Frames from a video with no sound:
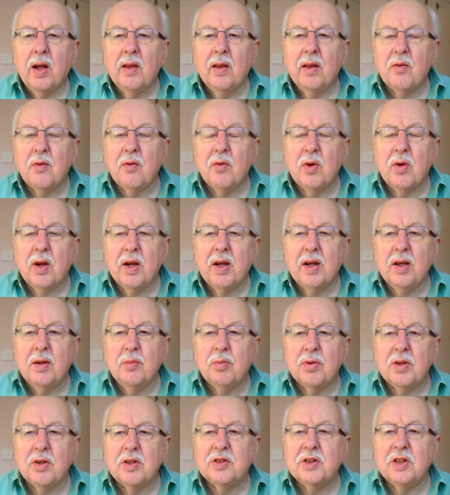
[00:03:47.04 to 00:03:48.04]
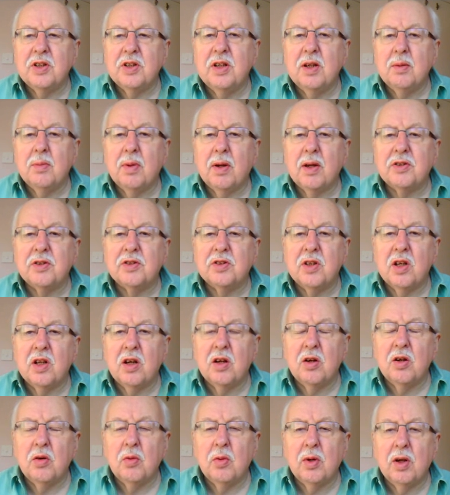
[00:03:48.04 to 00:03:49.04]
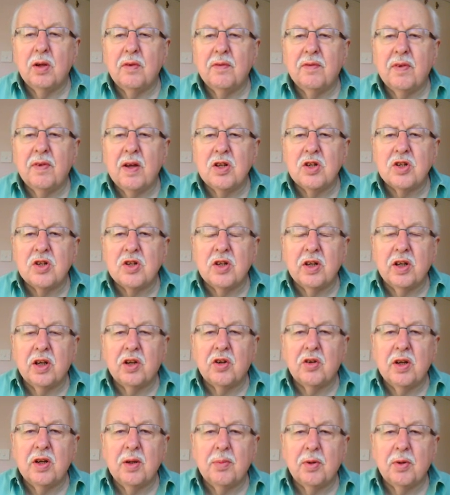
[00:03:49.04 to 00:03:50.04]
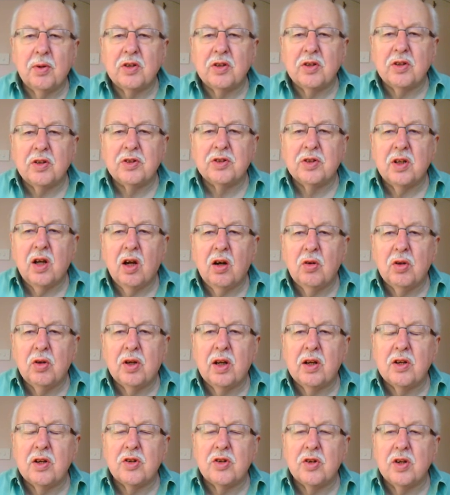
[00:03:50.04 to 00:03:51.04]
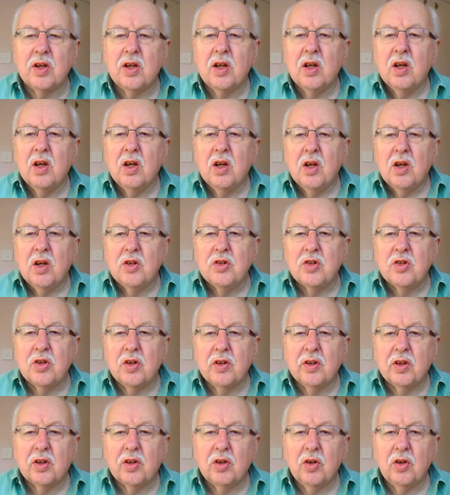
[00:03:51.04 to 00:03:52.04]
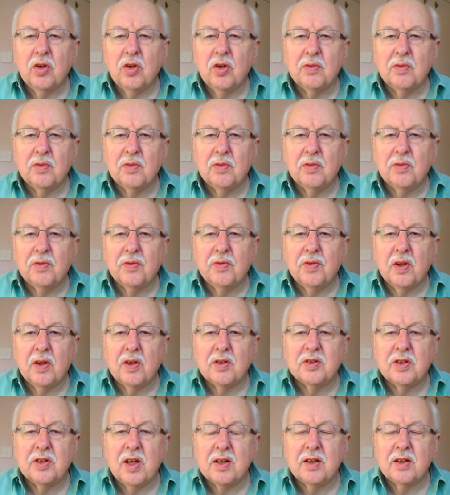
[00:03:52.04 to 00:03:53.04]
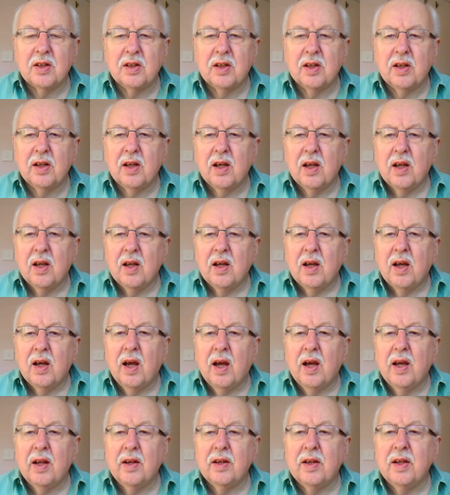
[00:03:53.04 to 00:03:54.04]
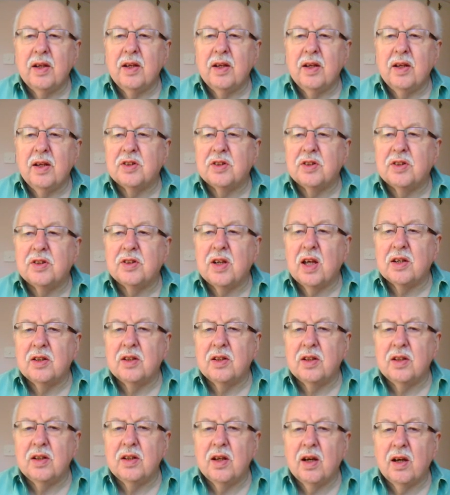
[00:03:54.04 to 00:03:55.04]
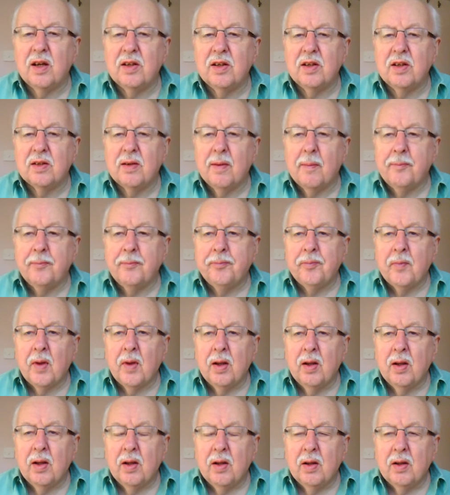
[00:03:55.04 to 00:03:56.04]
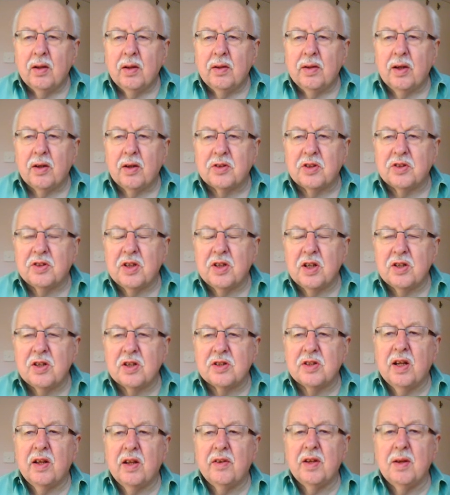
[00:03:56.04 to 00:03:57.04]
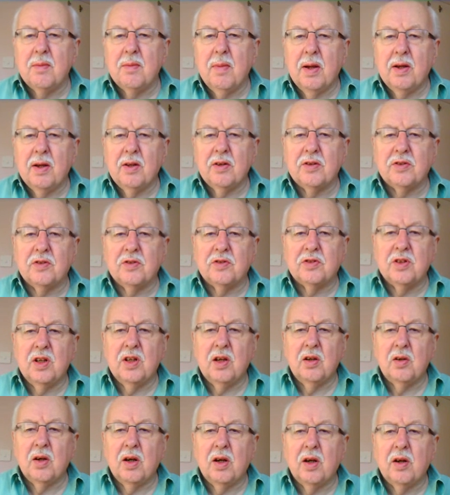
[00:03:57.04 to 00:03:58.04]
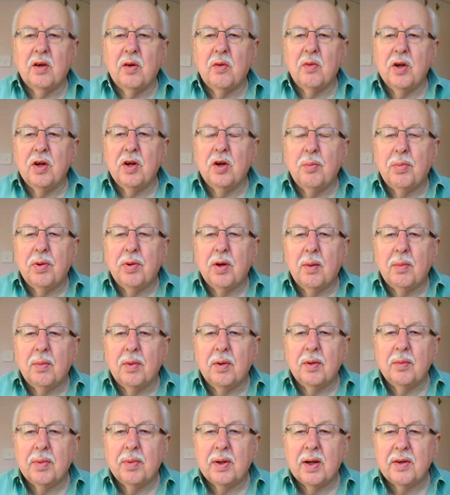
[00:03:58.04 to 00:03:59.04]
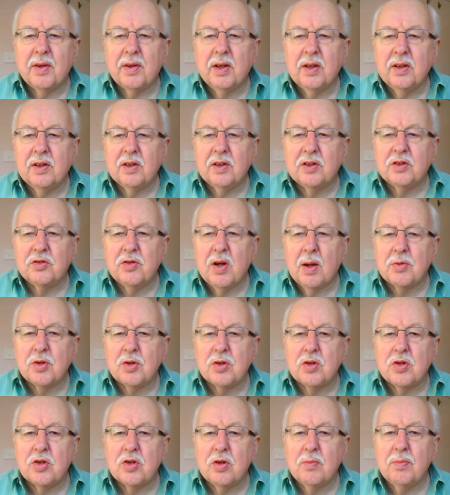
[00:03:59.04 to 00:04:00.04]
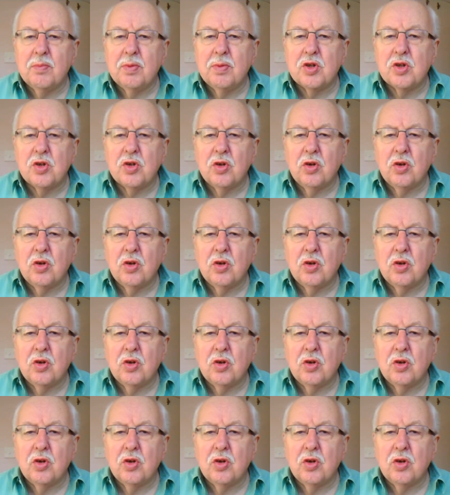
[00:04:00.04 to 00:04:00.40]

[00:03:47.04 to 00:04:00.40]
And that rain, preceded by snow, will eventually creep across the whole country during the course of Saturday and into Saturday night. Now, as I said just now, the amounts of snow are a real problem, but I think disruption should be